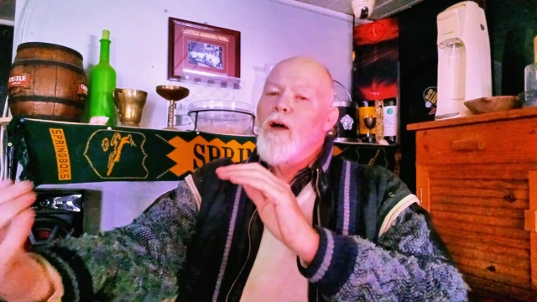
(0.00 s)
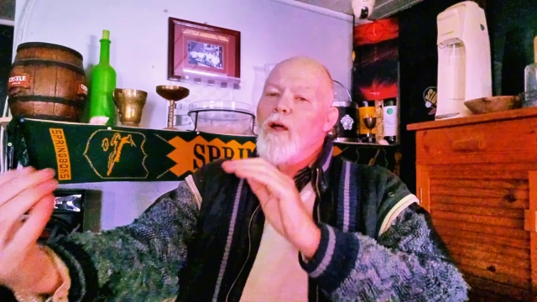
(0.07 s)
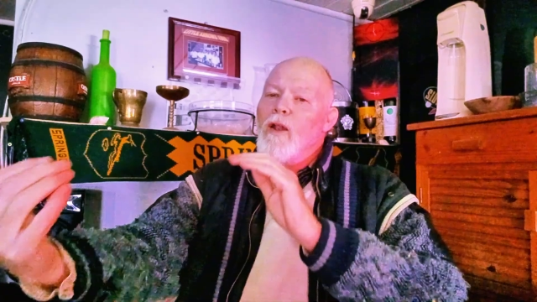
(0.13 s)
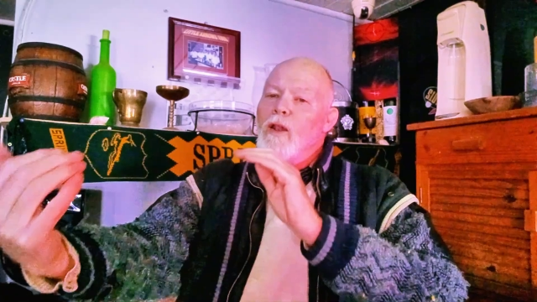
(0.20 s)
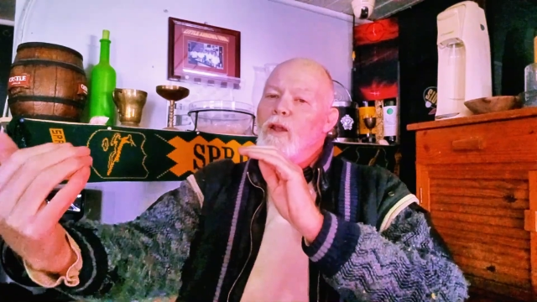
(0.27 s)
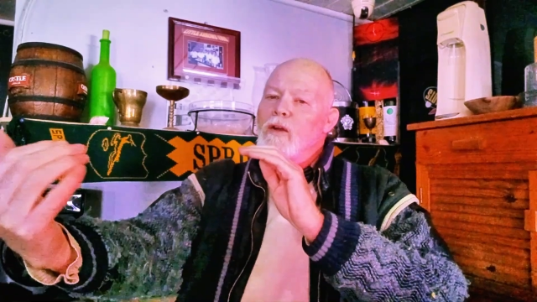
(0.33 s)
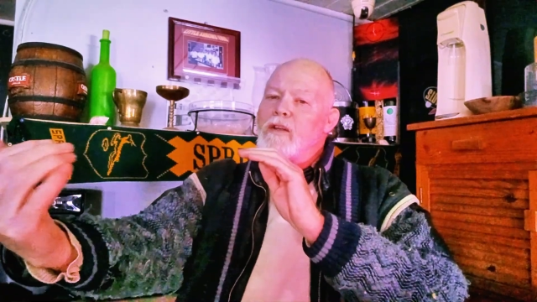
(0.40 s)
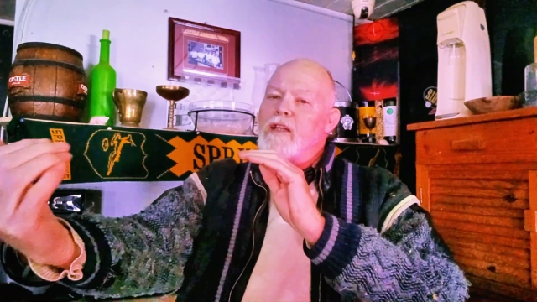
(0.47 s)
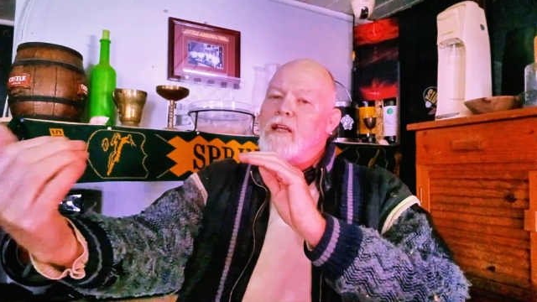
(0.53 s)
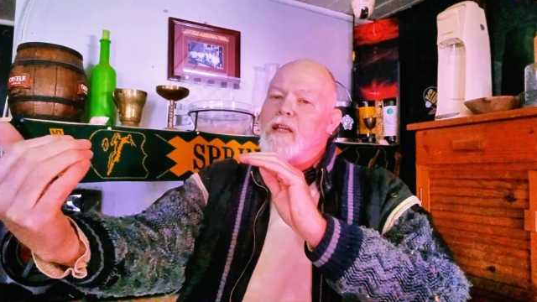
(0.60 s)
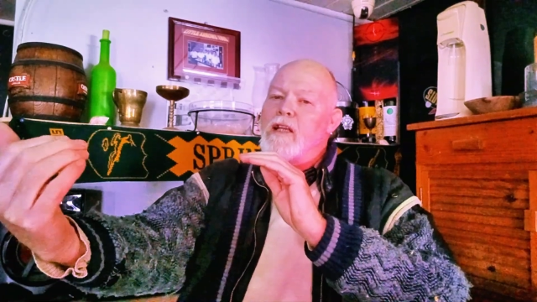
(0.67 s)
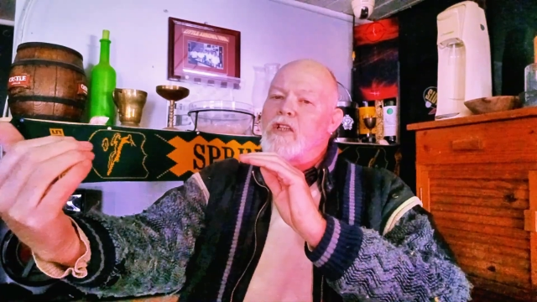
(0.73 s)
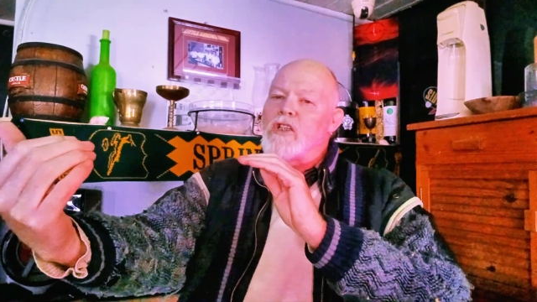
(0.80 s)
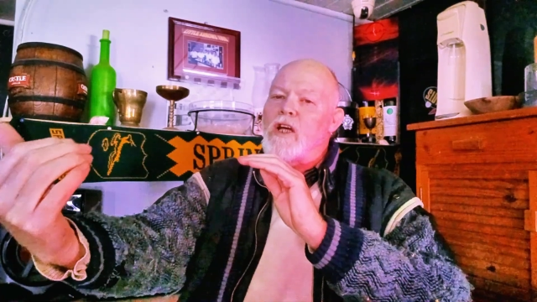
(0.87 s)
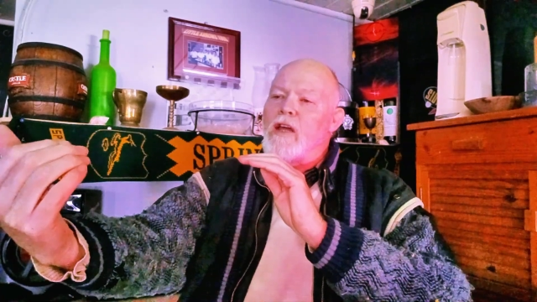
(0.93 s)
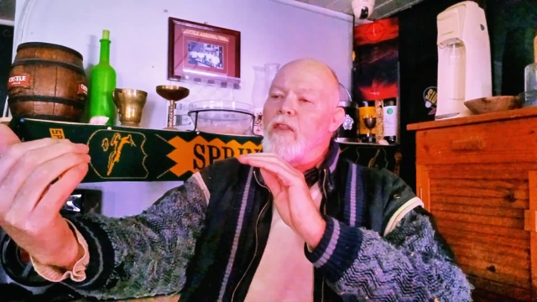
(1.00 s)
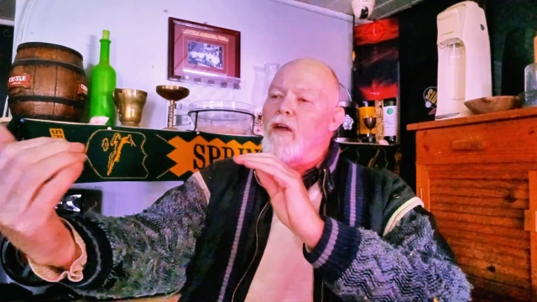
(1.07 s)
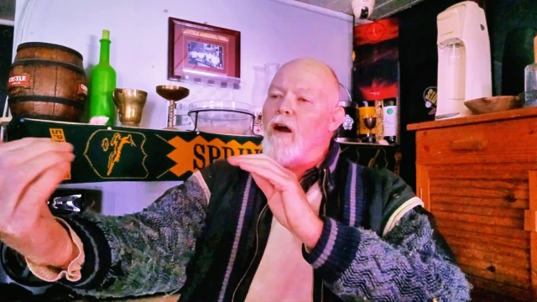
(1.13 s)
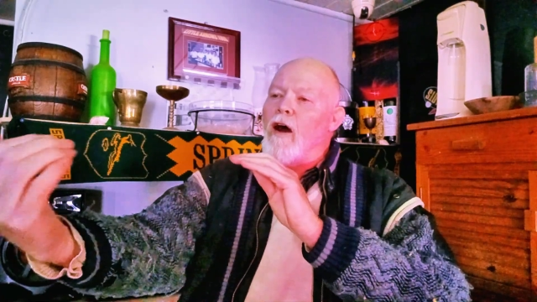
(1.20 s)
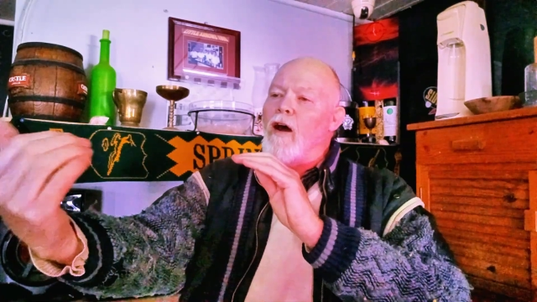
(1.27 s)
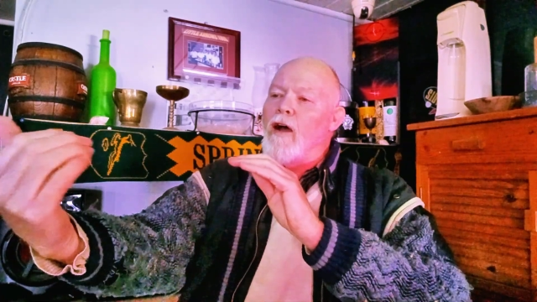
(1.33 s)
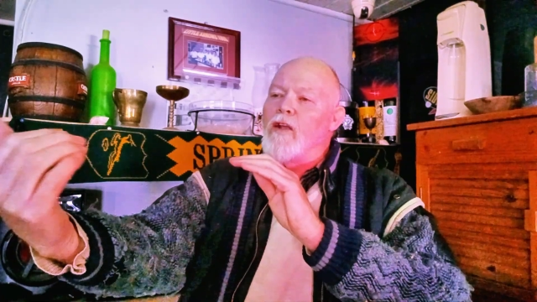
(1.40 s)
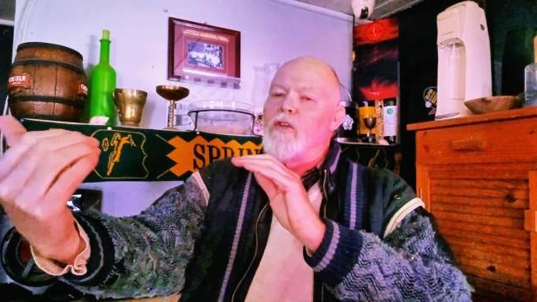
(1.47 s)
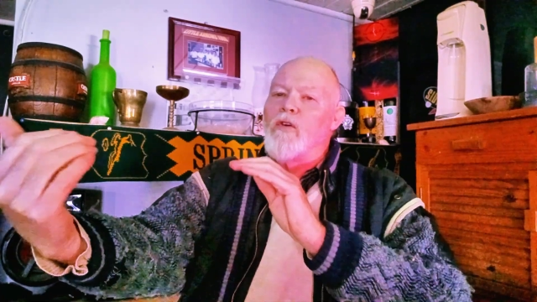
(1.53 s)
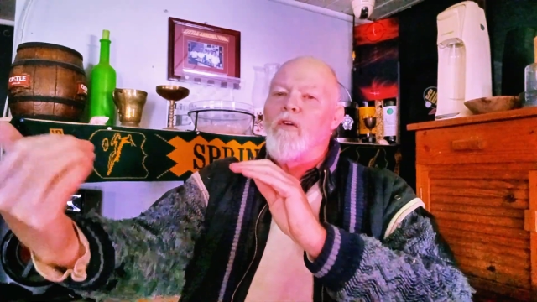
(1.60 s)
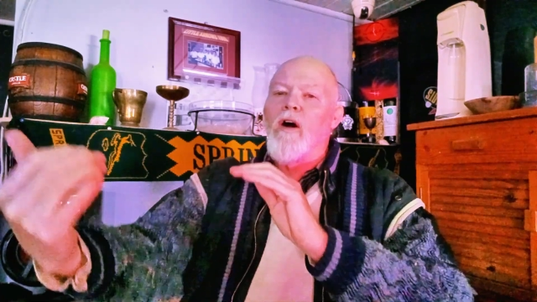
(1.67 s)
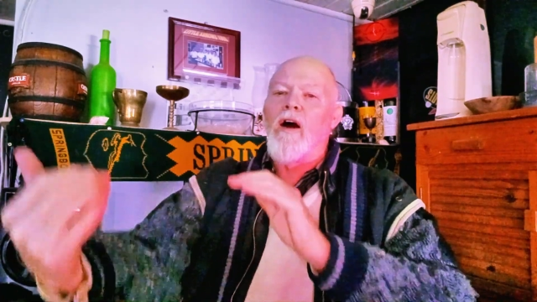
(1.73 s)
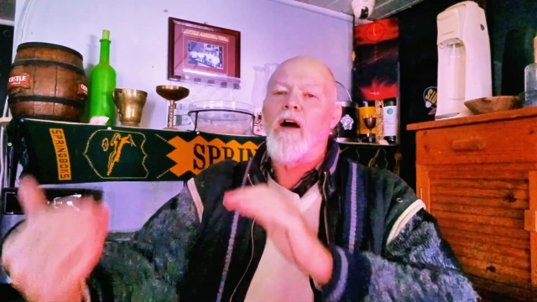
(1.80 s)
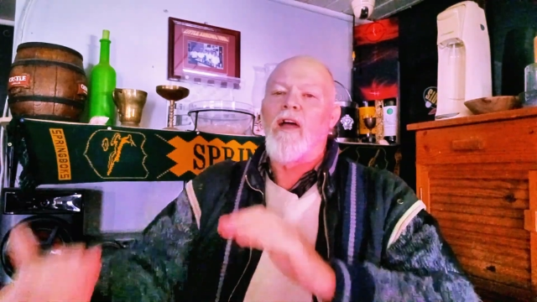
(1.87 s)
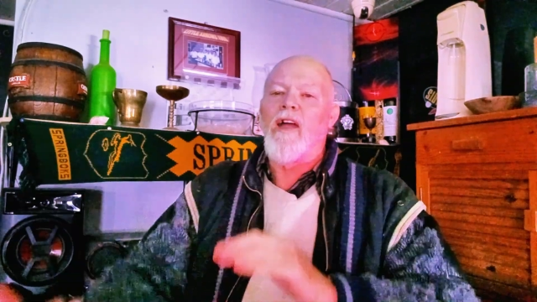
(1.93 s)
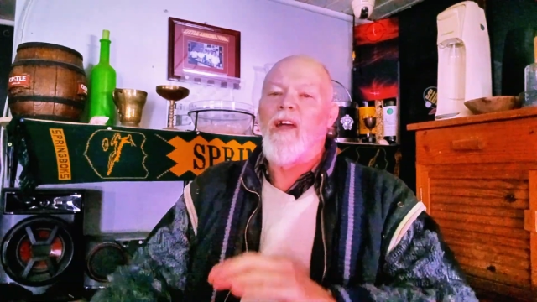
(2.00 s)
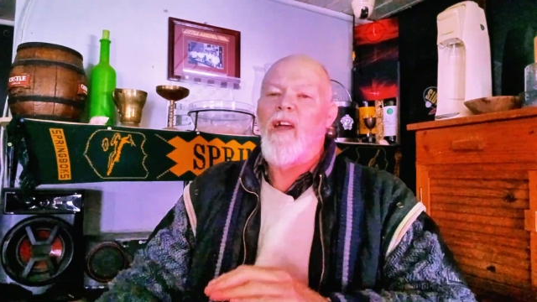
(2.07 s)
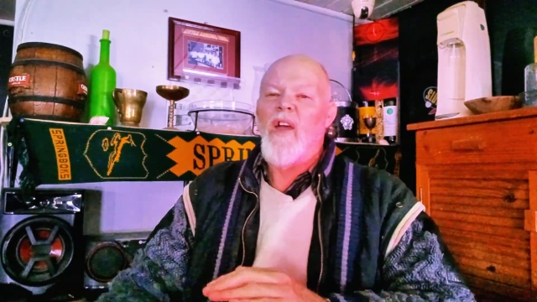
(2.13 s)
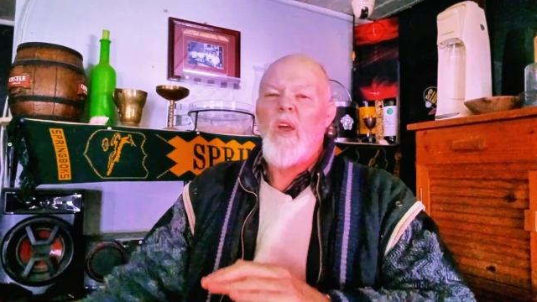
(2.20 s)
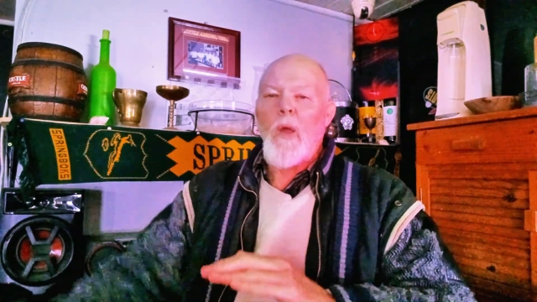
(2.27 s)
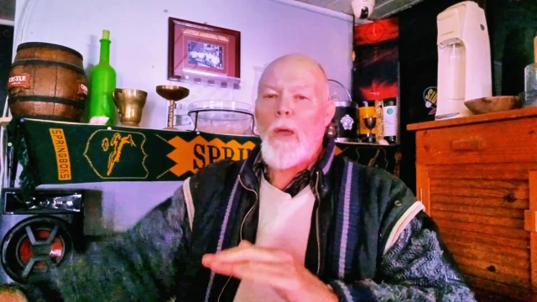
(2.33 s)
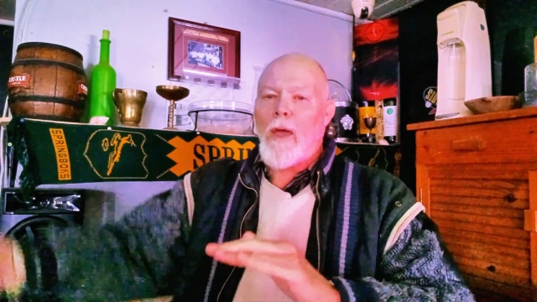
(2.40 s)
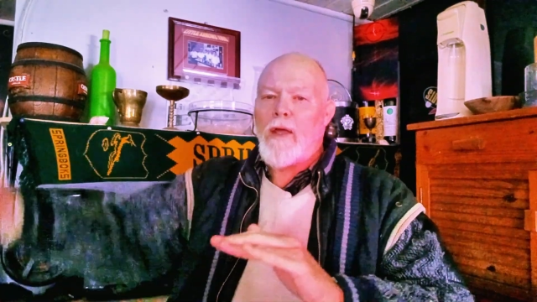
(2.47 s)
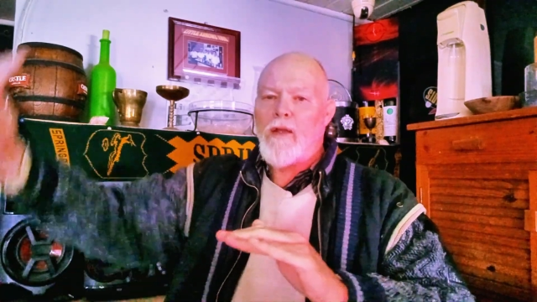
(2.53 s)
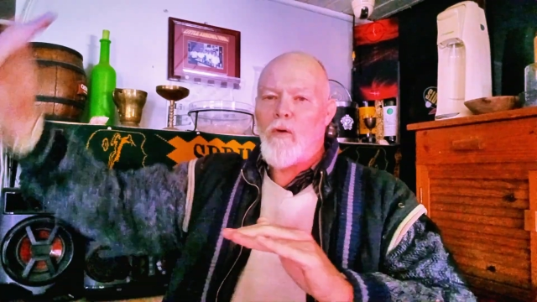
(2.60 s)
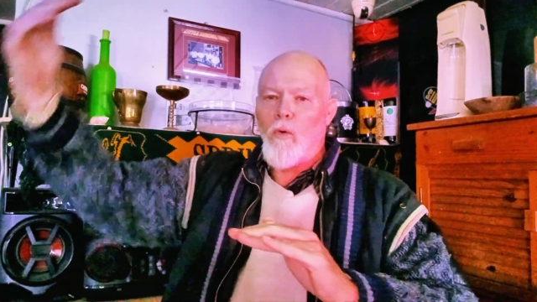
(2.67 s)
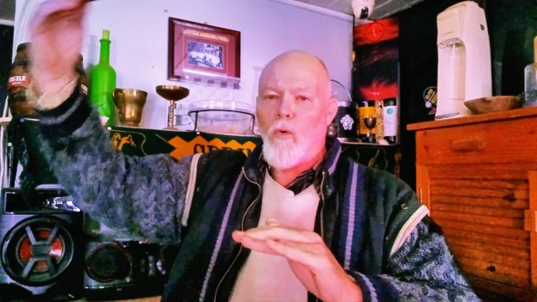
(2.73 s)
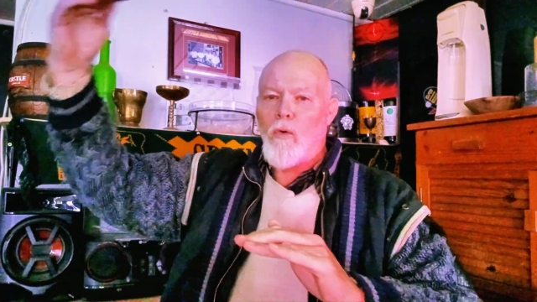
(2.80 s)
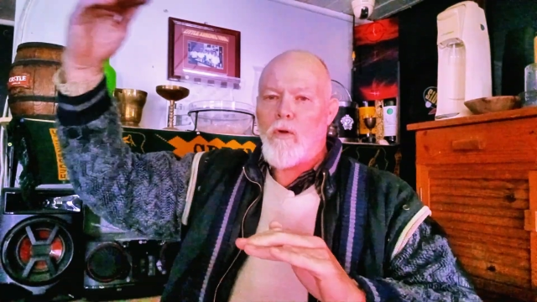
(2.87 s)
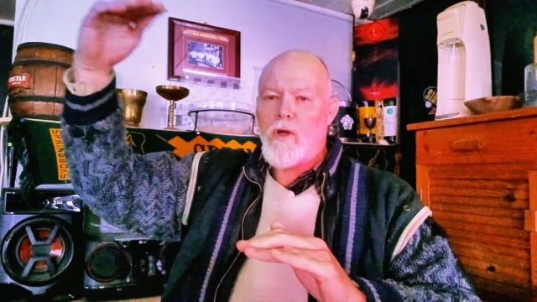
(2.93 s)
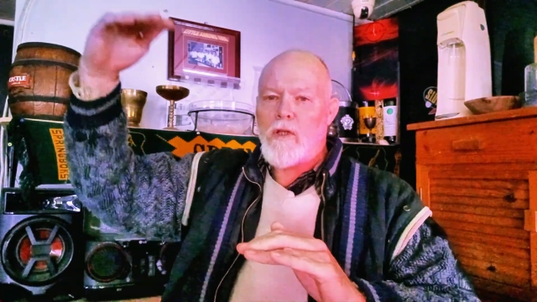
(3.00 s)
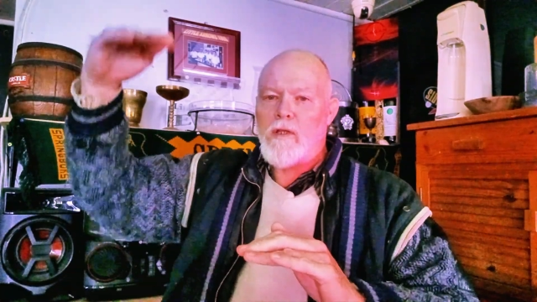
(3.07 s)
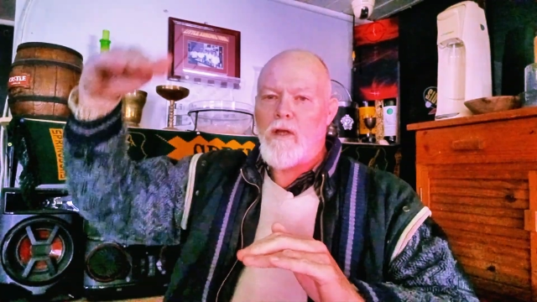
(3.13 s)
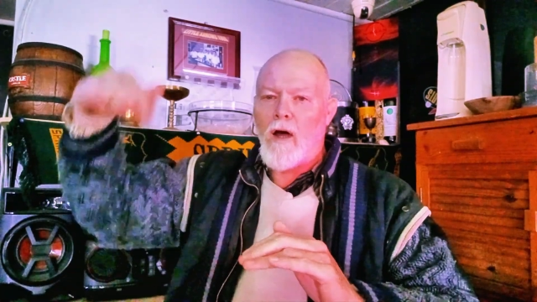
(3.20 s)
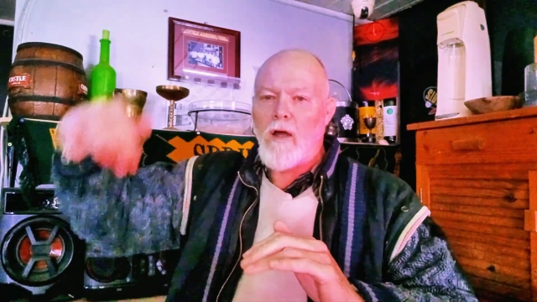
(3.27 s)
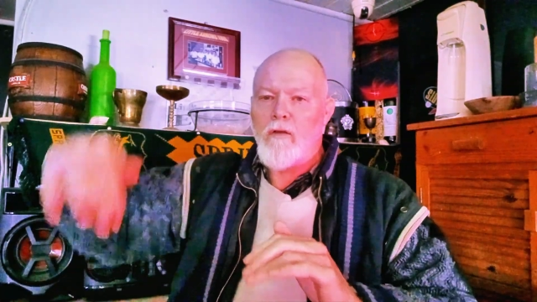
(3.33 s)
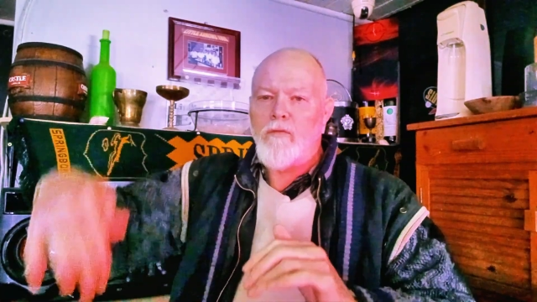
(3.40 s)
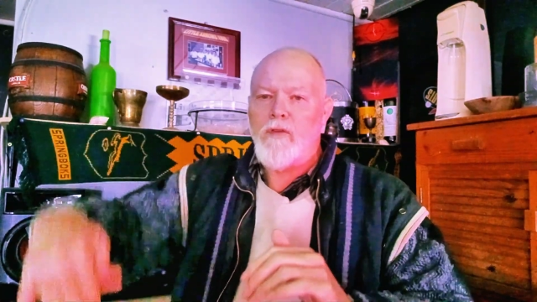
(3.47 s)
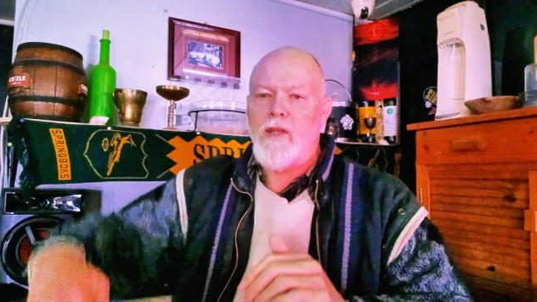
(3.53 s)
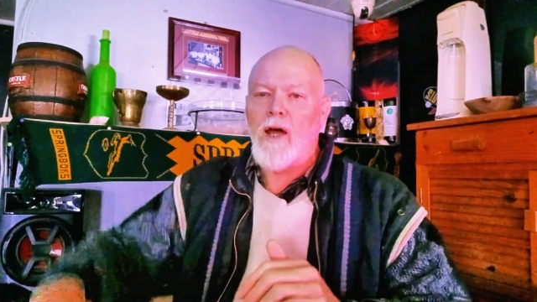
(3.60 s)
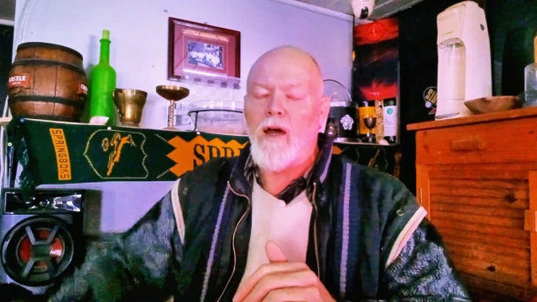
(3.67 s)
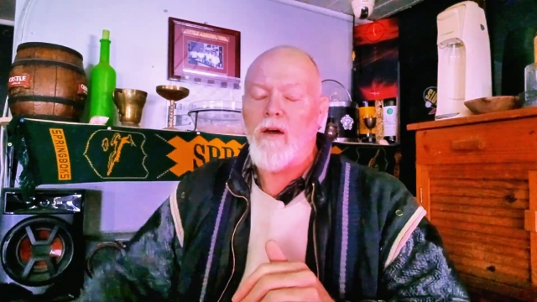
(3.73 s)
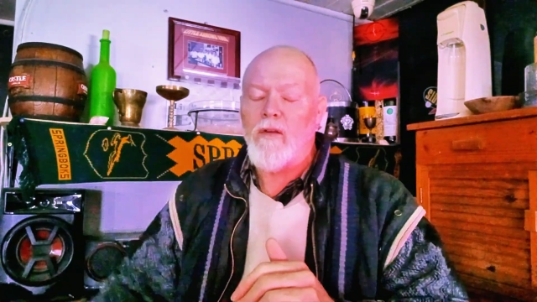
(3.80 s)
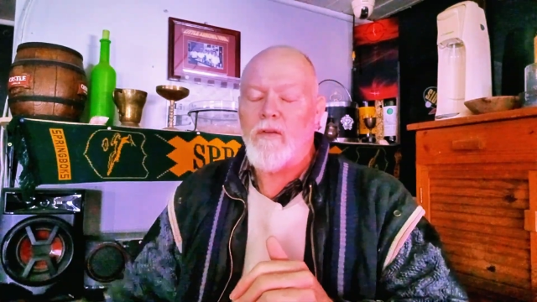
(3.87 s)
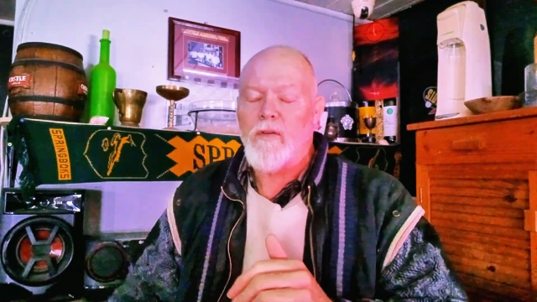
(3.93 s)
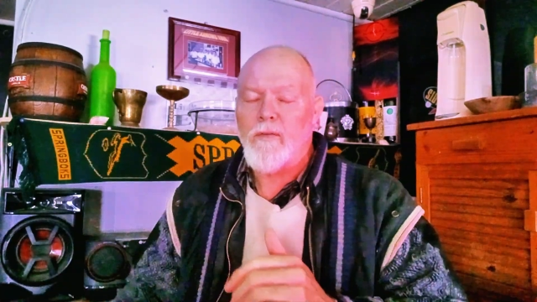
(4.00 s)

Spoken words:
looked at each other eye to eye, and the orca dived down.